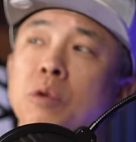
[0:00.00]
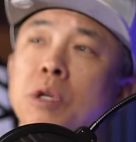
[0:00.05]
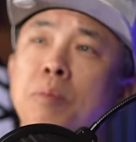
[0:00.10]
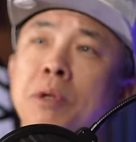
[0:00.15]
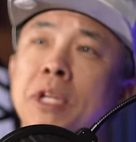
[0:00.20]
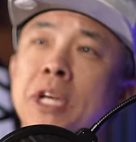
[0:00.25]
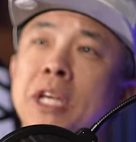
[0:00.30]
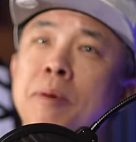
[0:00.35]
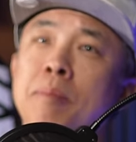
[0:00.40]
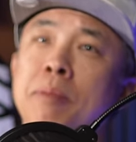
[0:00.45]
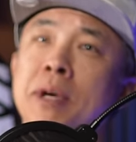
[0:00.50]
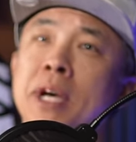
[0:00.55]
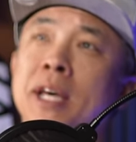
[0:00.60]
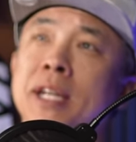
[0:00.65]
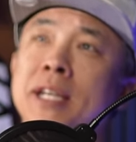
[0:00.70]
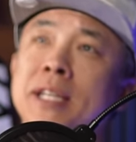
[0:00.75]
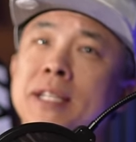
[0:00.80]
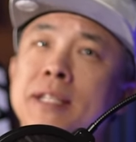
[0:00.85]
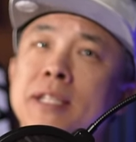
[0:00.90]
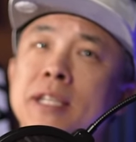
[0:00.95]
We played
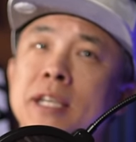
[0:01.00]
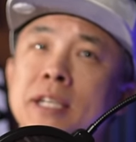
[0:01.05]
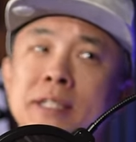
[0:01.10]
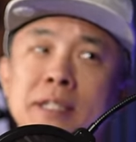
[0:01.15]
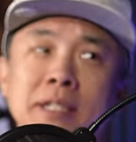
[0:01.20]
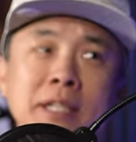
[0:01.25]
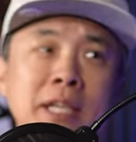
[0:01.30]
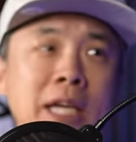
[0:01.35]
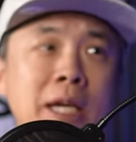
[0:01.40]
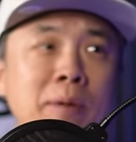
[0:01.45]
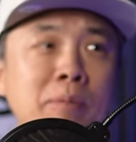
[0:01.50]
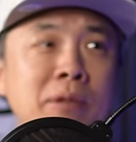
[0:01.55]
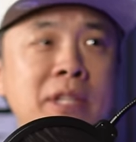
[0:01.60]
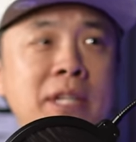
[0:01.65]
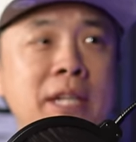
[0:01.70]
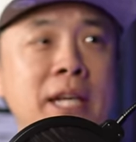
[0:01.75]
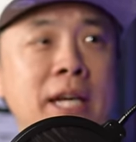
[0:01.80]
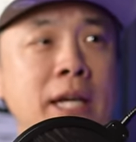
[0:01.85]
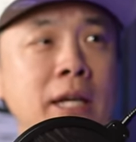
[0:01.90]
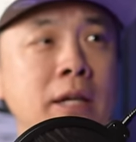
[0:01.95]
about a dozen games
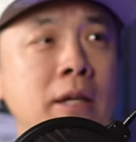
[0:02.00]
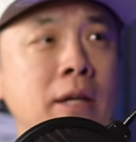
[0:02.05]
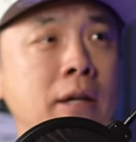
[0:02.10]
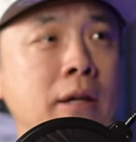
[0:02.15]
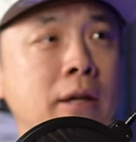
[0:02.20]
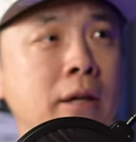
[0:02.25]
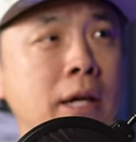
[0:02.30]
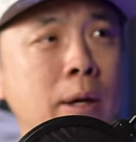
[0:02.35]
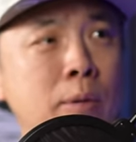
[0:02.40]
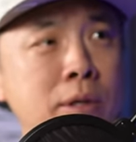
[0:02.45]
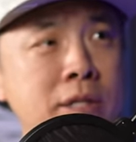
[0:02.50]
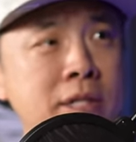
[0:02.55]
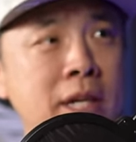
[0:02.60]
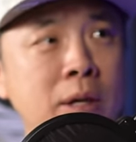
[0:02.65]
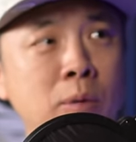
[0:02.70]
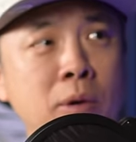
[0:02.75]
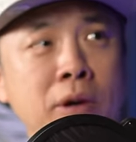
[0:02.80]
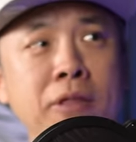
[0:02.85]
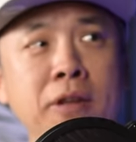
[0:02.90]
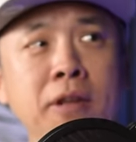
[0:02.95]
today, I would
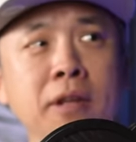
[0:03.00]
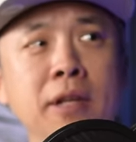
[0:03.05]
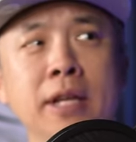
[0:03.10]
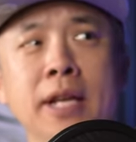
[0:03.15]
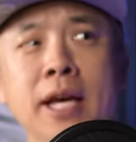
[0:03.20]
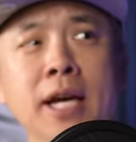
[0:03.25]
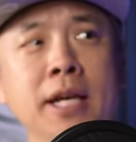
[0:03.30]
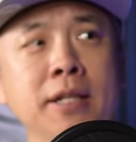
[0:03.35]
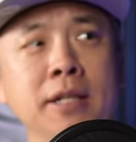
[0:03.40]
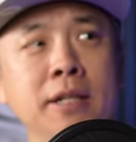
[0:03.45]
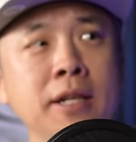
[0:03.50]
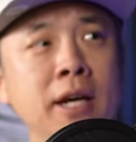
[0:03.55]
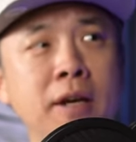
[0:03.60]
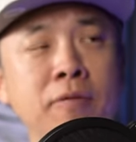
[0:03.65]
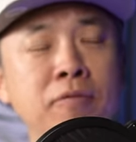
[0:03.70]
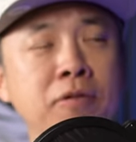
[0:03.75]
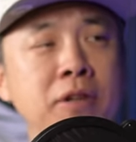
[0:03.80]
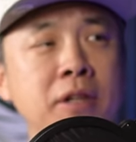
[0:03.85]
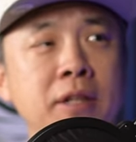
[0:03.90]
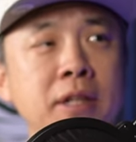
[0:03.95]
say, with it, and I did
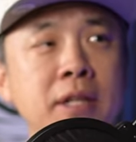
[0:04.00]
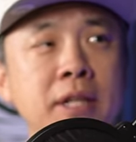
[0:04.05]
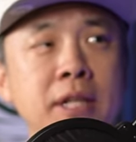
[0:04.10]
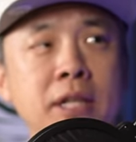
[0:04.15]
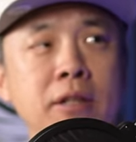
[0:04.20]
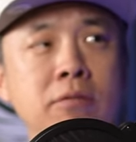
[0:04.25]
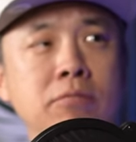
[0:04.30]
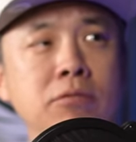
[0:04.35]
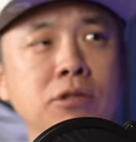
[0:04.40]
not feel any